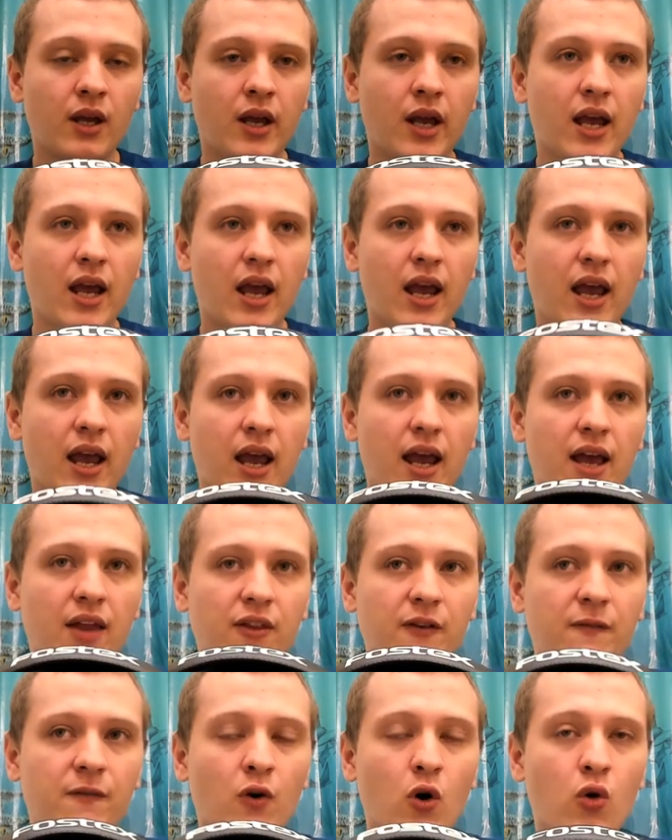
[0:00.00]
And the
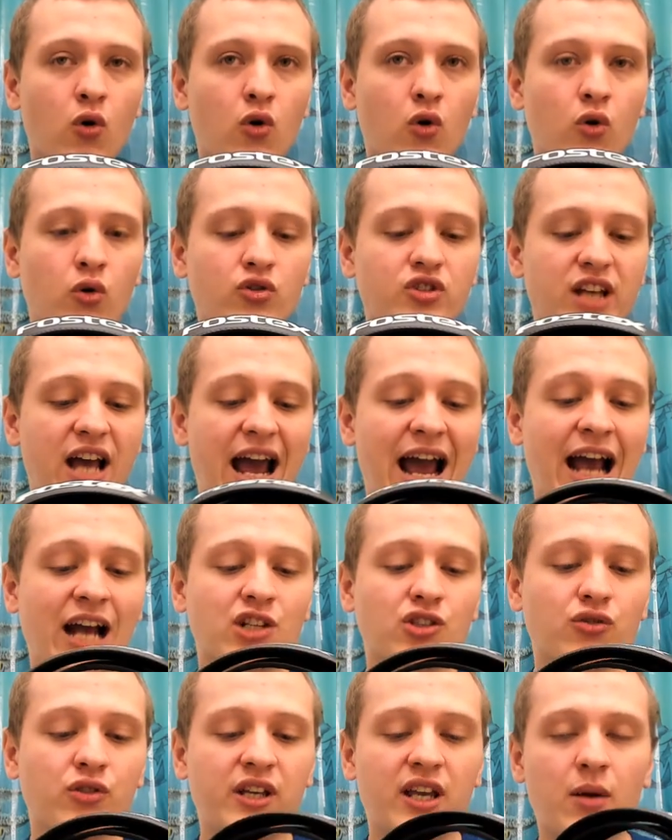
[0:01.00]
vocals actually
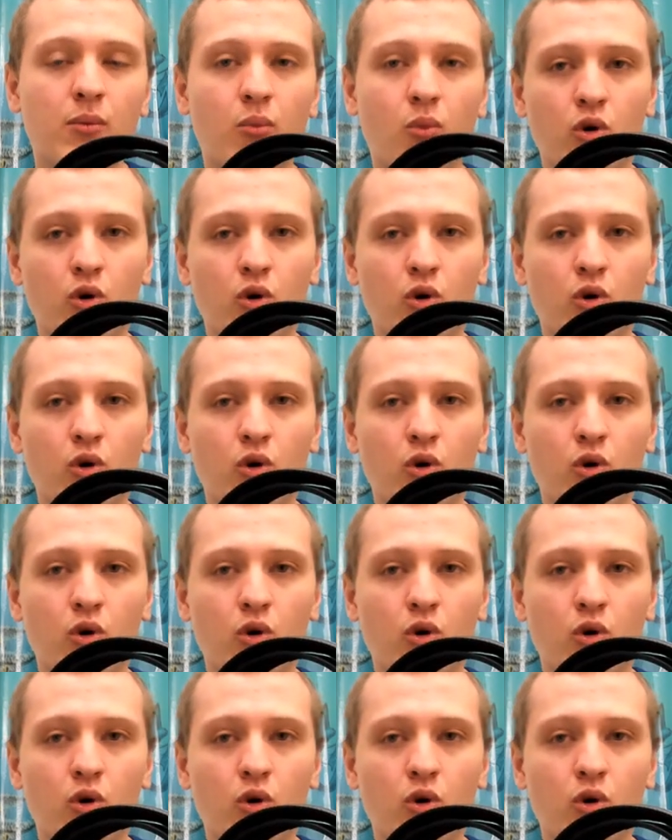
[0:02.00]
get more